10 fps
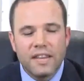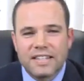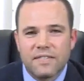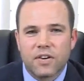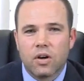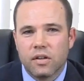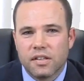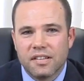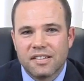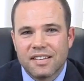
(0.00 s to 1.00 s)
of the
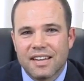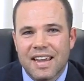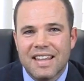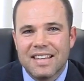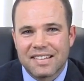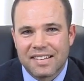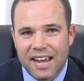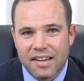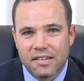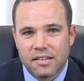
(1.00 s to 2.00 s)
difficulties in this
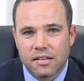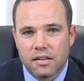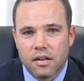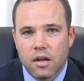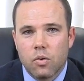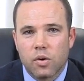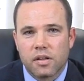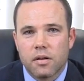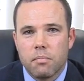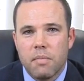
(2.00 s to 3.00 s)
case
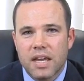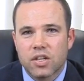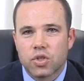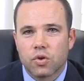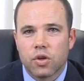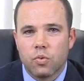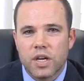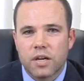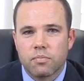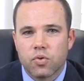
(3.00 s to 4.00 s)
was making sure that we
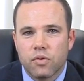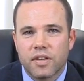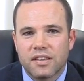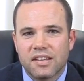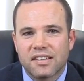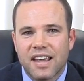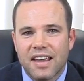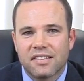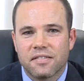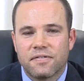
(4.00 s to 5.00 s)
could prove that this
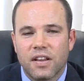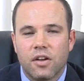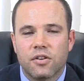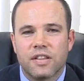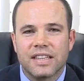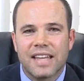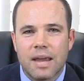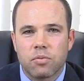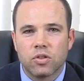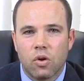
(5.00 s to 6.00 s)
case fell under the
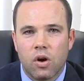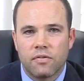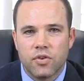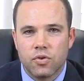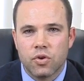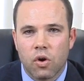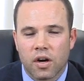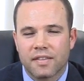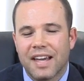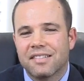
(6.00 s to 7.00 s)
labor law of New
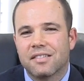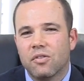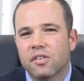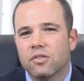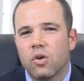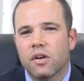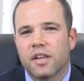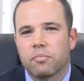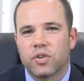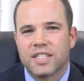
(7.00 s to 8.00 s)
York. Those are laws
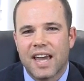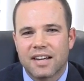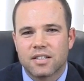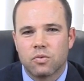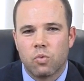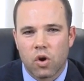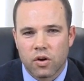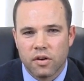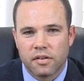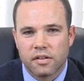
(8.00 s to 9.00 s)
that protect
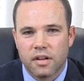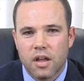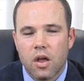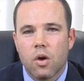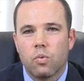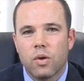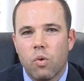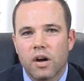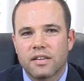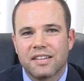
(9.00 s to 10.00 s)
workers. We
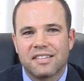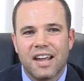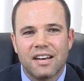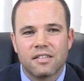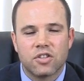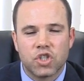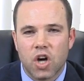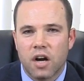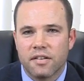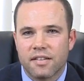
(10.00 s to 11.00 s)
wanted to say to the
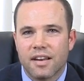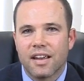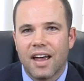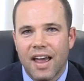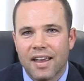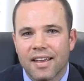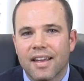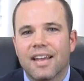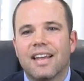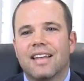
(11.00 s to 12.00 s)
judge, hey,
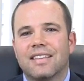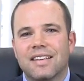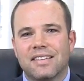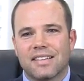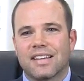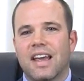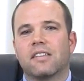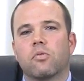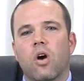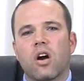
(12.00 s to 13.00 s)
this is a
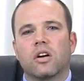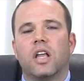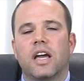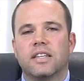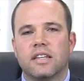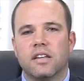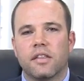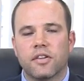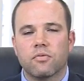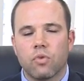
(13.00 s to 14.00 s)
case where our client did
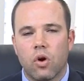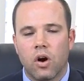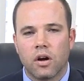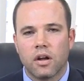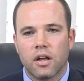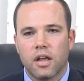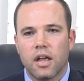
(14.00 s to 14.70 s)
nothing wrong,